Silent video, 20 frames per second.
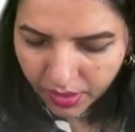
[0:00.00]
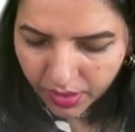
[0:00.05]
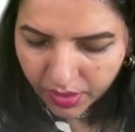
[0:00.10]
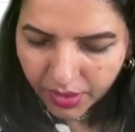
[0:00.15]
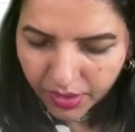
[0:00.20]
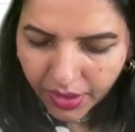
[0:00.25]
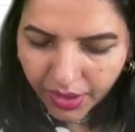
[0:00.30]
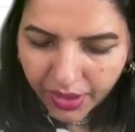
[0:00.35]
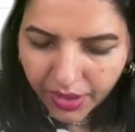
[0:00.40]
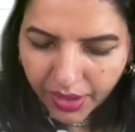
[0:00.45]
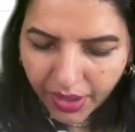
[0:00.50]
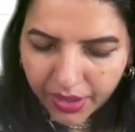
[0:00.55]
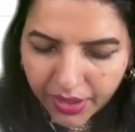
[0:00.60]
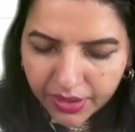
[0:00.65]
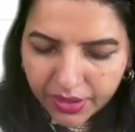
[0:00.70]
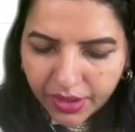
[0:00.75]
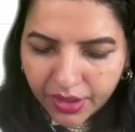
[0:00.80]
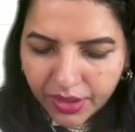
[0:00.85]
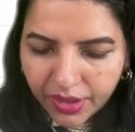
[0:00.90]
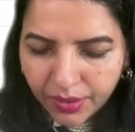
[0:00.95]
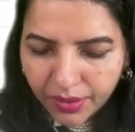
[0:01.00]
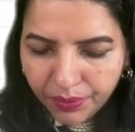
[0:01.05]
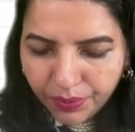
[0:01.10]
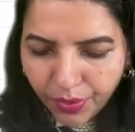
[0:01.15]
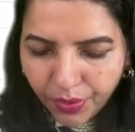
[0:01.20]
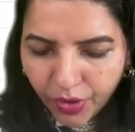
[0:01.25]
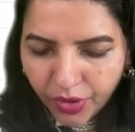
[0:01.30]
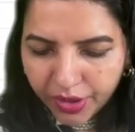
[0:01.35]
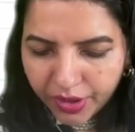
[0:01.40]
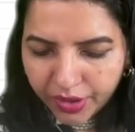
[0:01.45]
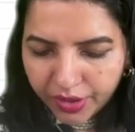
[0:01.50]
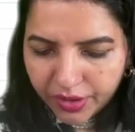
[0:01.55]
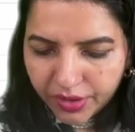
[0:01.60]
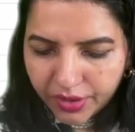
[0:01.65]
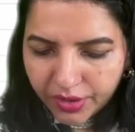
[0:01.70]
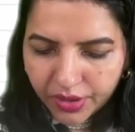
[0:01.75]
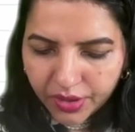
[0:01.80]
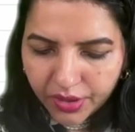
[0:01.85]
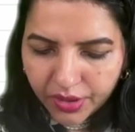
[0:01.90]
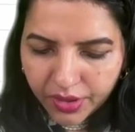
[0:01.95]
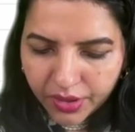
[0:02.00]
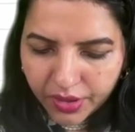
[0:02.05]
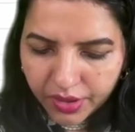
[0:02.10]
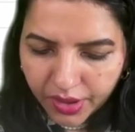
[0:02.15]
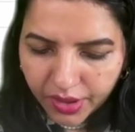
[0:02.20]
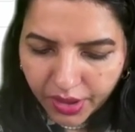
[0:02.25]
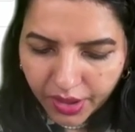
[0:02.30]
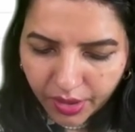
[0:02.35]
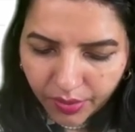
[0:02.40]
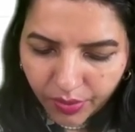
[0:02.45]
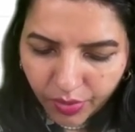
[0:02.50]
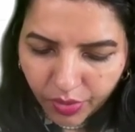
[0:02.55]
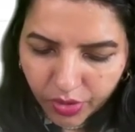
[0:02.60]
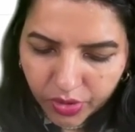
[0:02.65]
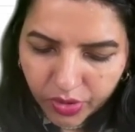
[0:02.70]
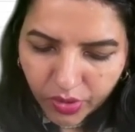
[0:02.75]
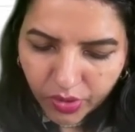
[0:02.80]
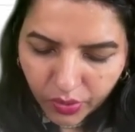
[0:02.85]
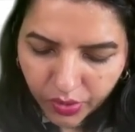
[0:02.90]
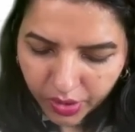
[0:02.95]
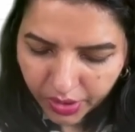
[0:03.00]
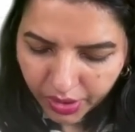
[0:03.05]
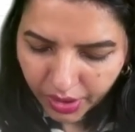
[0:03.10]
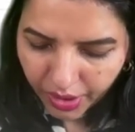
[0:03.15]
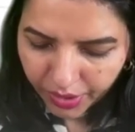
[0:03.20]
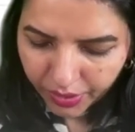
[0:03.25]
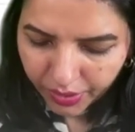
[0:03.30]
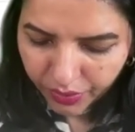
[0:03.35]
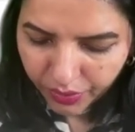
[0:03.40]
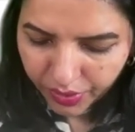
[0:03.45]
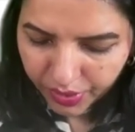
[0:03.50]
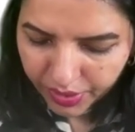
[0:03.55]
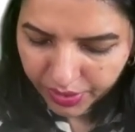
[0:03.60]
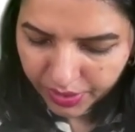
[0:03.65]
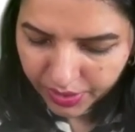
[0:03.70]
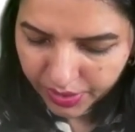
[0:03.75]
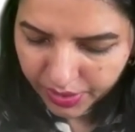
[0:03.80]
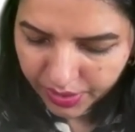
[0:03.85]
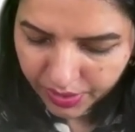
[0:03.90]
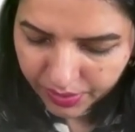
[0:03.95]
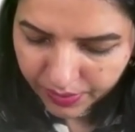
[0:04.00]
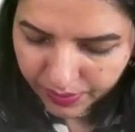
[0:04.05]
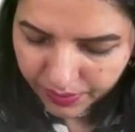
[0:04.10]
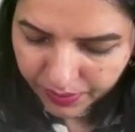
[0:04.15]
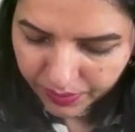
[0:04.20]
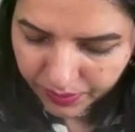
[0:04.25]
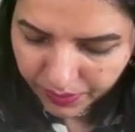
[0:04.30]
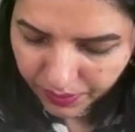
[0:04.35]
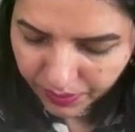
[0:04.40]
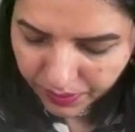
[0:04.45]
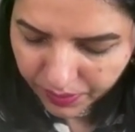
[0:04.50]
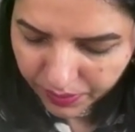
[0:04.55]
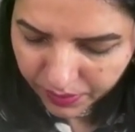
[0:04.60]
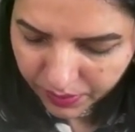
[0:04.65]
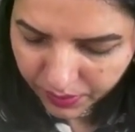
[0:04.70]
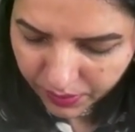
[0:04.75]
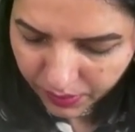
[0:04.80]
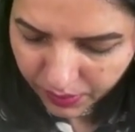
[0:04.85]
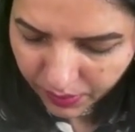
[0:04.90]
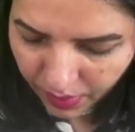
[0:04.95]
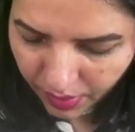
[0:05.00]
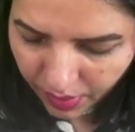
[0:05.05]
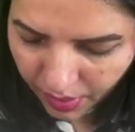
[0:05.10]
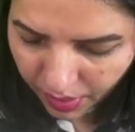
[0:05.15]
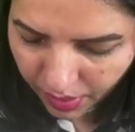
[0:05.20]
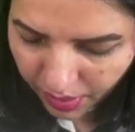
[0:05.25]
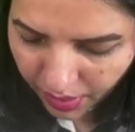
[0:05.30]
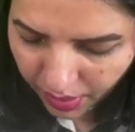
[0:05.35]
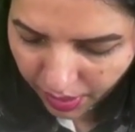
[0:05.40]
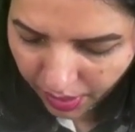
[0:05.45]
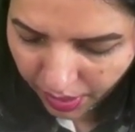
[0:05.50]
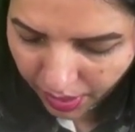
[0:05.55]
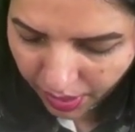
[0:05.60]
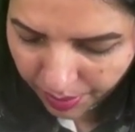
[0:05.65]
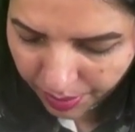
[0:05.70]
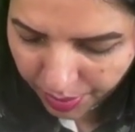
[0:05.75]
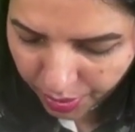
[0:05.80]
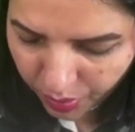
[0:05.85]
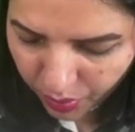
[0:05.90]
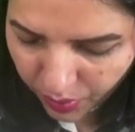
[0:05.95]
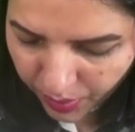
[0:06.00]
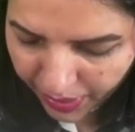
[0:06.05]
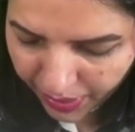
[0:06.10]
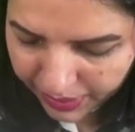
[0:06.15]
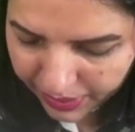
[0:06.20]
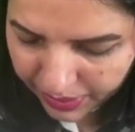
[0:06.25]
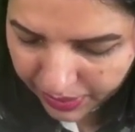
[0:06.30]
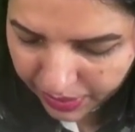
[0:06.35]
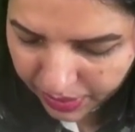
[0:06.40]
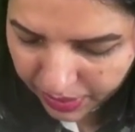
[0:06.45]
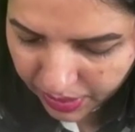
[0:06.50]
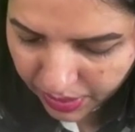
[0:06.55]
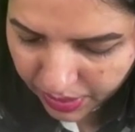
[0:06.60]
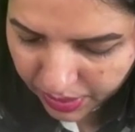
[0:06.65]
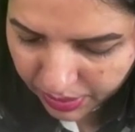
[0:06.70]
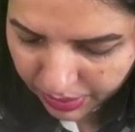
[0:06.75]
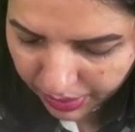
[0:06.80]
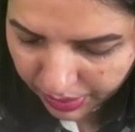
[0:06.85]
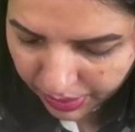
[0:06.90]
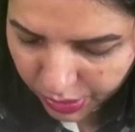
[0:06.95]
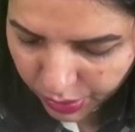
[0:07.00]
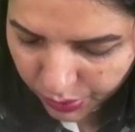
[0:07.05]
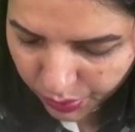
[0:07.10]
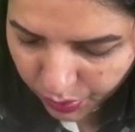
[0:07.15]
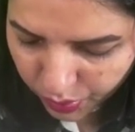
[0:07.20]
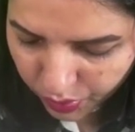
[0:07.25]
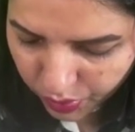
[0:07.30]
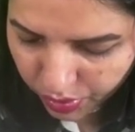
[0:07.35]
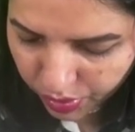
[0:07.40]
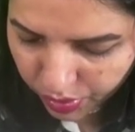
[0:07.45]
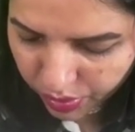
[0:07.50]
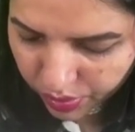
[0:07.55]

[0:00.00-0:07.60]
Then another important thing about glutathione is amino acid transport.